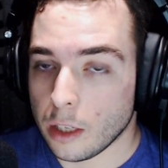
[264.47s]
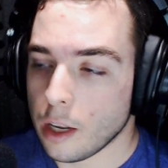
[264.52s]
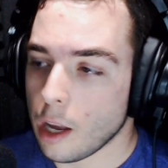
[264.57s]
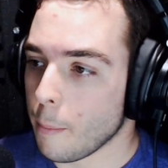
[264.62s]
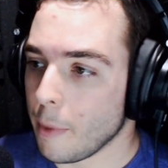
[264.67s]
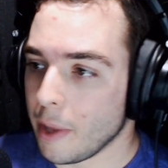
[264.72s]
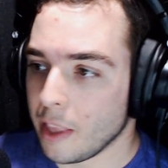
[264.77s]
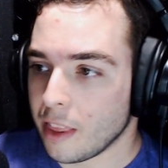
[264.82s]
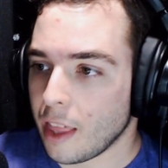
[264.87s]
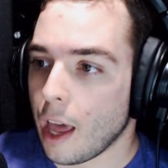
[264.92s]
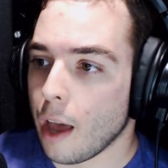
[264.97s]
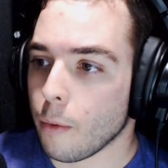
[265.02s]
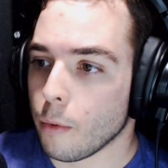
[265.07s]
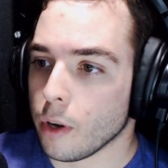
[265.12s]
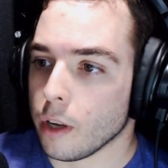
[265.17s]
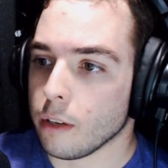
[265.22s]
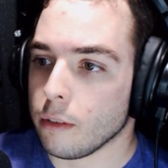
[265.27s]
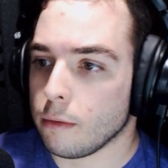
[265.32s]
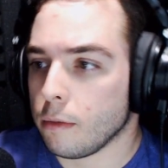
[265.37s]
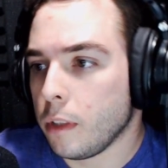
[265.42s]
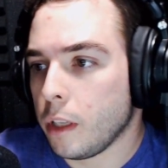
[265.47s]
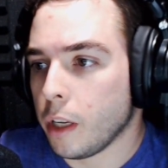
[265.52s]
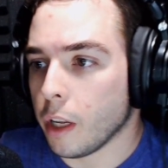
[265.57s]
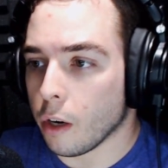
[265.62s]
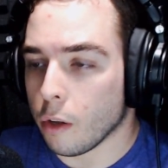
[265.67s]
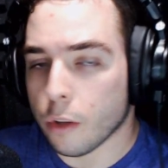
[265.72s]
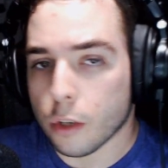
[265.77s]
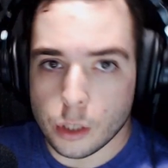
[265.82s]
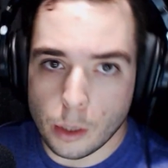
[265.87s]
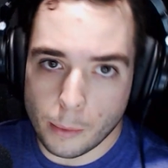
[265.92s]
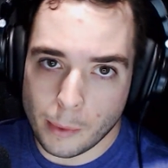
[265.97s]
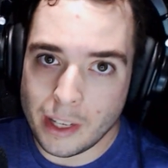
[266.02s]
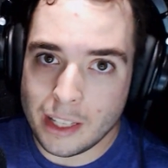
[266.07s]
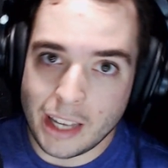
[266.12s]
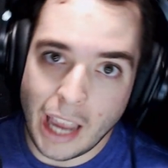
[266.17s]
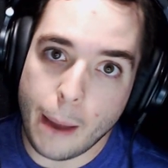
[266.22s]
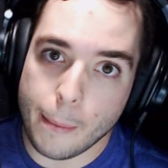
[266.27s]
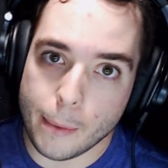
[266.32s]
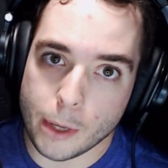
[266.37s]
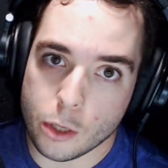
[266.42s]
I mean, that one, there's something
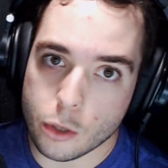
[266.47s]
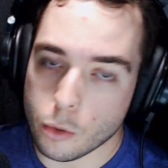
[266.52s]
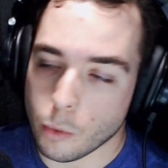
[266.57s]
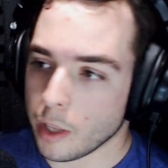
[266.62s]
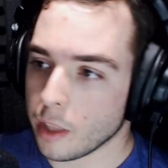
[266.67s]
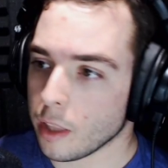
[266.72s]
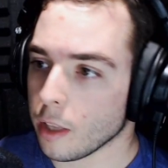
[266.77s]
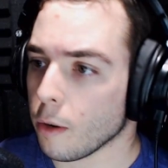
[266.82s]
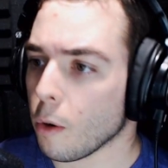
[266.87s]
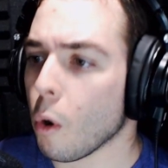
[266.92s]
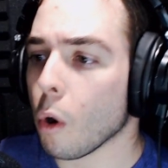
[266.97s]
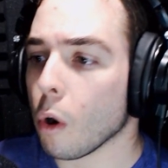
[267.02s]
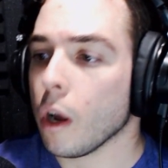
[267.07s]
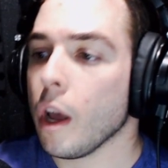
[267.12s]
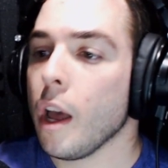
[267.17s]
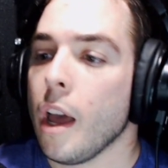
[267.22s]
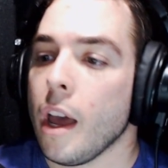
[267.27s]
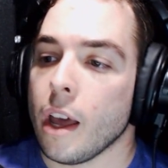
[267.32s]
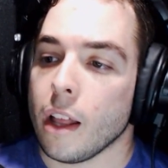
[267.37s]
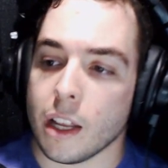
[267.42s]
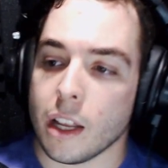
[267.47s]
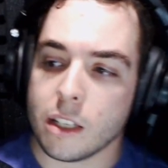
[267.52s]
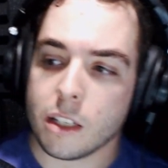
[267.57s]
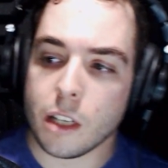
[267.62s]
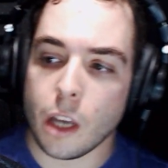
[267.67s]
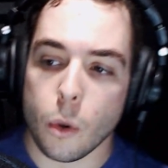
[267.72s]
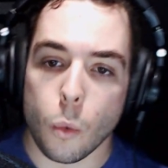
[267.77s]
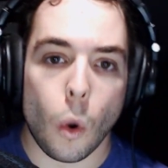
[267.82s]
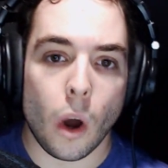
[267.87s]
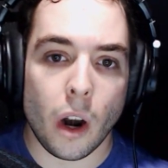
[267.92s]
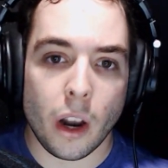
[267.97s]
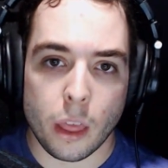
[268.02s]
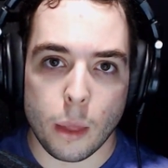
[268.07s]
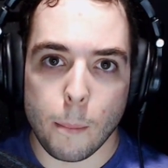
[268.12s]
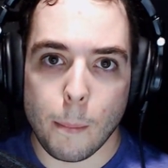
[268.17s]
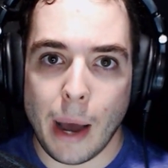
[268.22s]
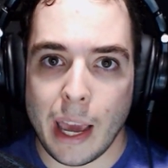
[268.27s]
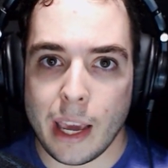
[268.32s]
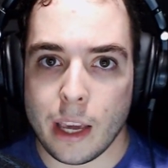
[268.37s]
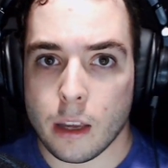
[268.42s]
damaged with it. Or let's say one of the
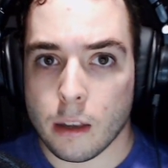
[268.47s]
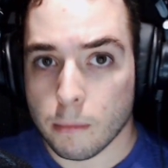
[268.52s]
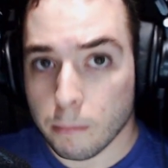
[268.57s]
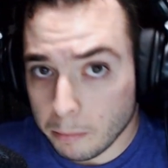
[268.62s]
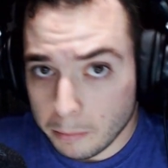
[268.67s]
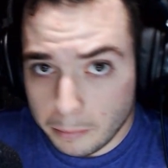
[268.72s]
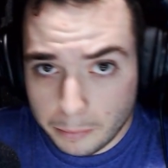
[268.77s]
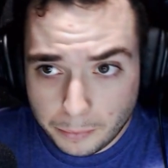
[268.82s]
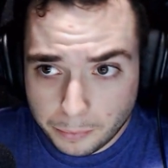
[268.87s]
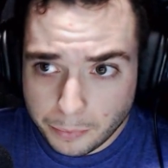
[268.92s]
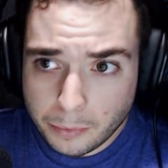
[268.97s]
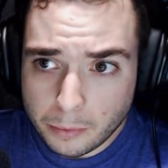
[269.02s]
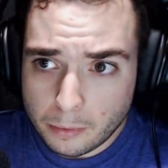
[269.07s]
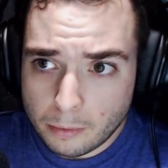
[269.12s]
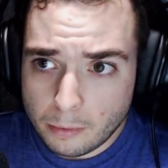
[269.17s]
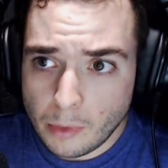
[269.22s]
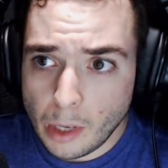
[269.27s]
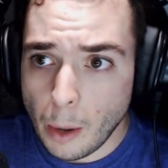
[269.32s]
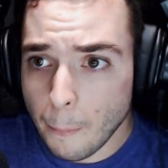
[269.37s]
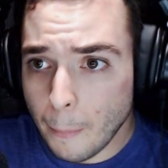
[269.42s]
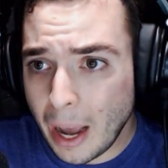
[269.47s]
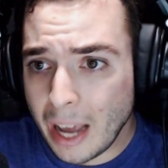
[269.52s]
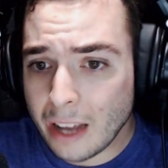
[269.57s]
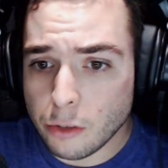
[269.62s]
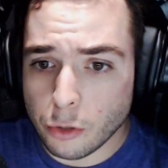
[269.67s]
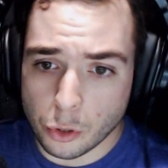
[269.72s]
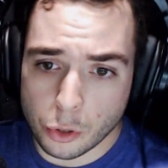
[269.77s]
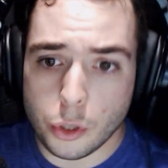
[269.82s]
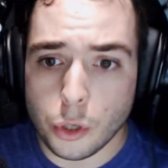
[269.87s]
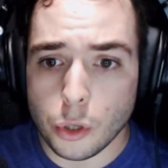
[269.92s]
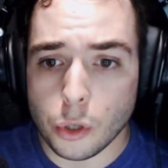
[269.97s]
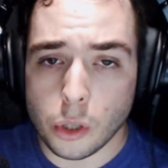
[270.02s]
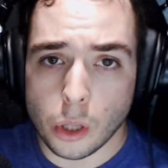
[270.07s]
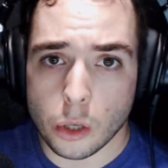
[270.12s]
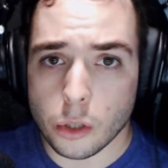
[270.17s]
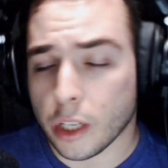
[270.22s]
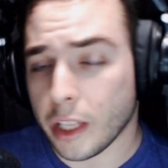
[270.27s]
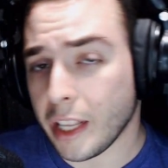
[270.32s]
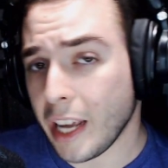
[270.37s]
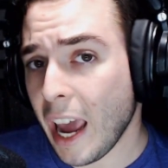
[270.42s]
mics are too
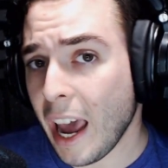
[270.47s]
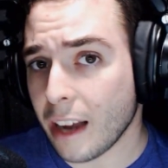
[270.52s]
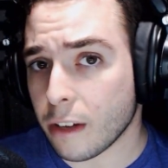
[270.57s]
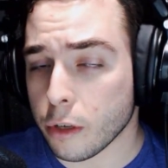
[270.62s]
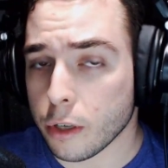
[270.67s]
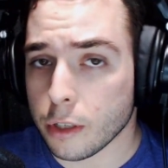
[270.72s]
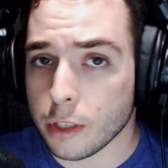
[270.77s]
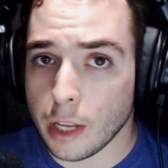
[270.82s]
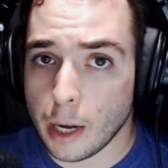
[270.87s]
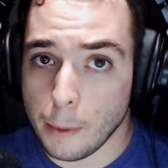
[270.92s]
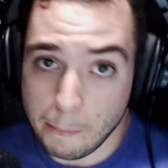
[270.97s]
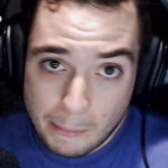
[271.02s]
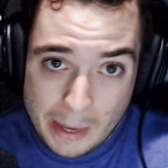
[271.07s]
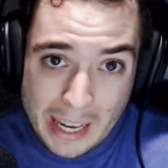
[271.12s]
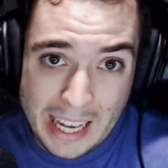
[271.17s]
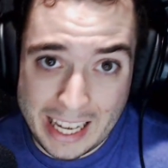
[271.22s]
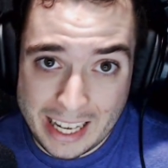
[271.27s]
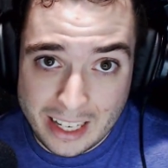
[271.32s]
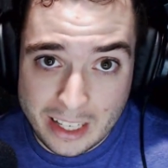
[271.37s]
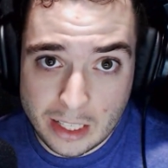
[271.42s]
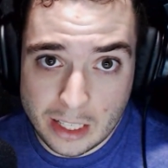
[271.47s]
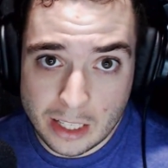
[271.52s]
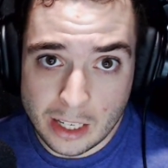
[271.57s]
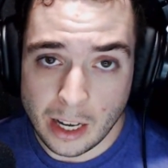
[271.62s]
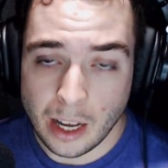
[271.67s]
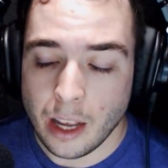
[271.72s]
close to the actors and it peaks.